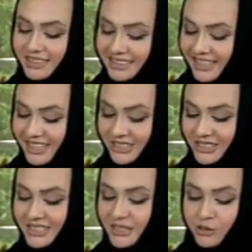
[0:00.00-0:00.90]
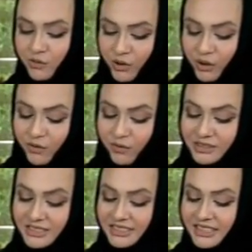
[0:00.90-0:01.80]
International Center for
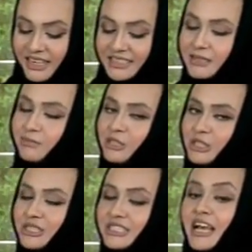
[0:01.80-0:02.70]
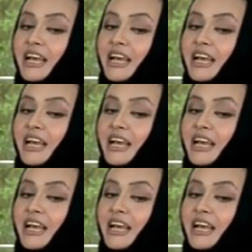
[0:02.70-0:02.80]
Conferences and Exhibitions,